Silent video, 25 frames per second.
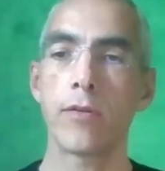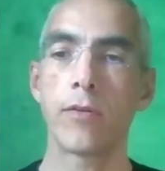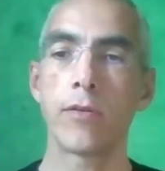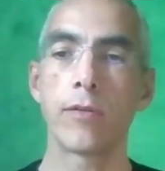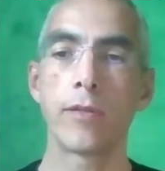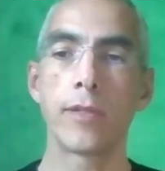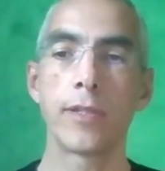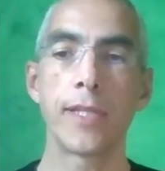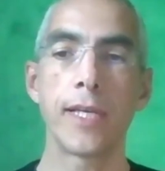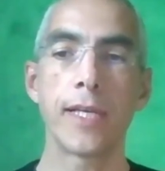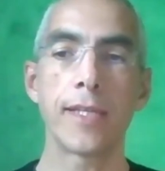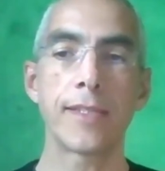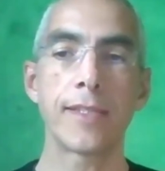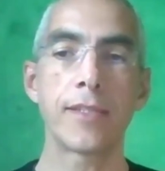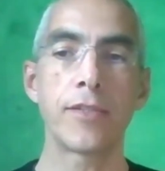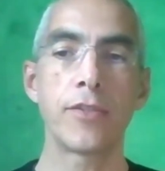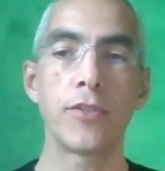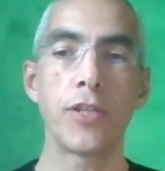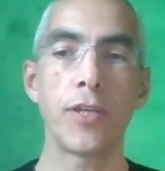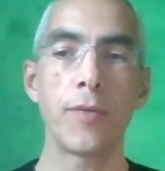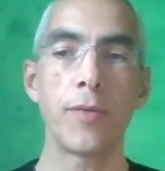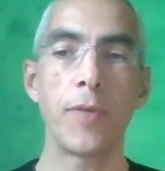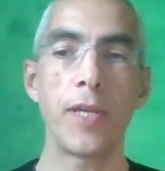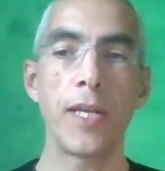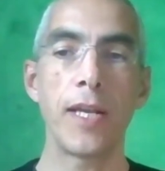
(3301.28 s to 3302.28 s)
on, does
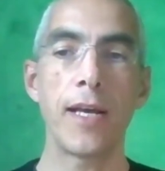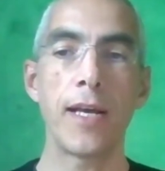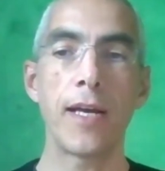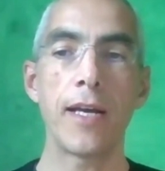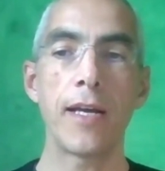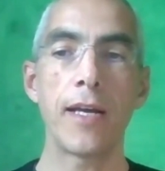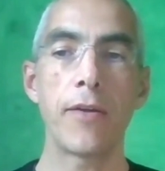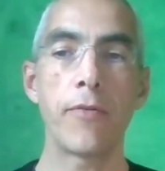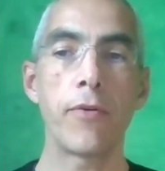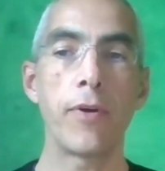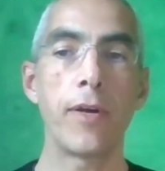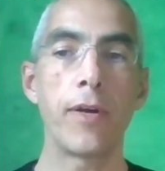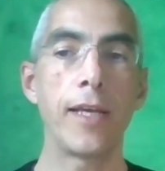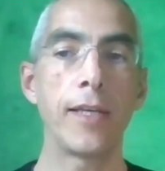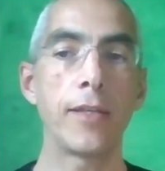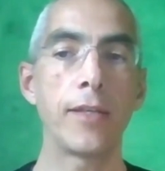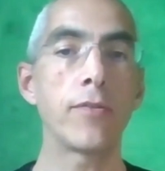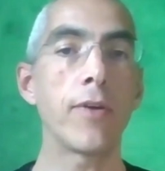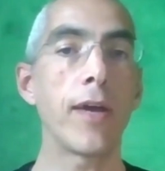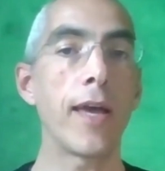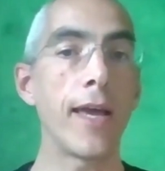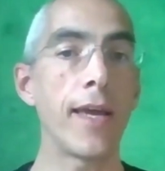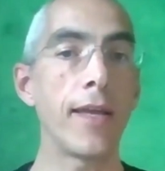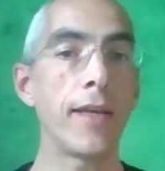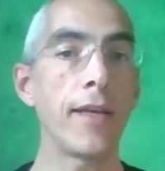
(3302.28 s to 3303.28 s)
Gemini relate
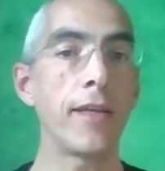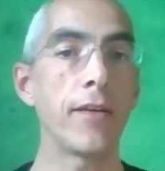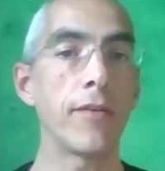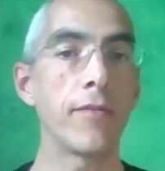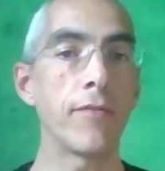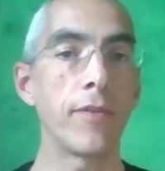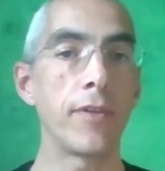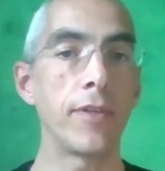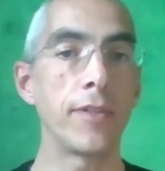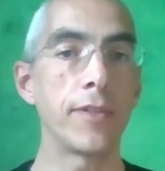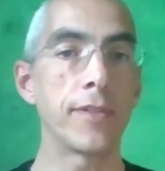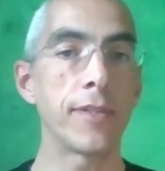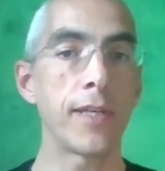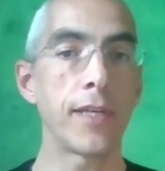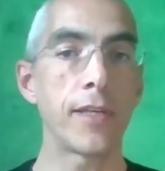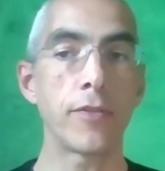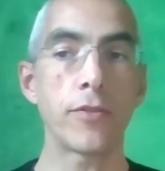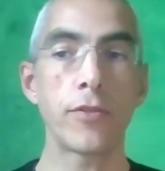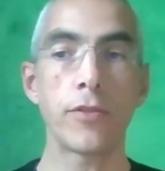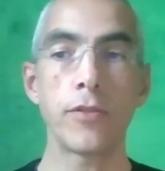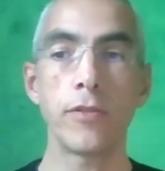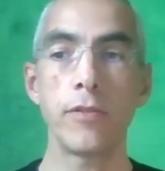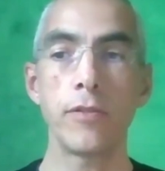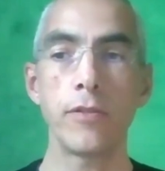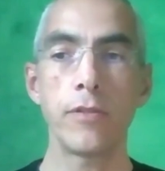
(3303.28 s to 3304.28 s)
to any of these
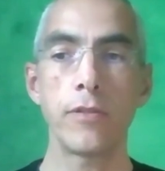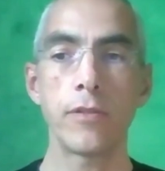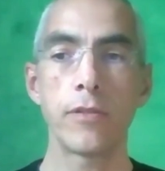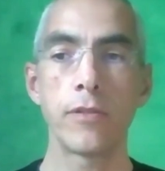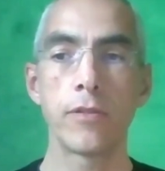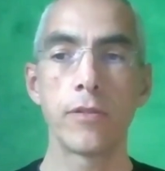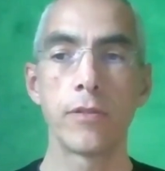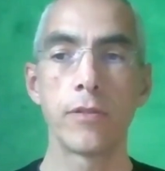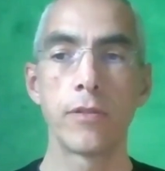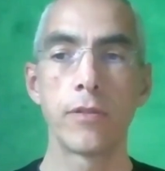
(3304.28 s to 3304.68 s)
sessions?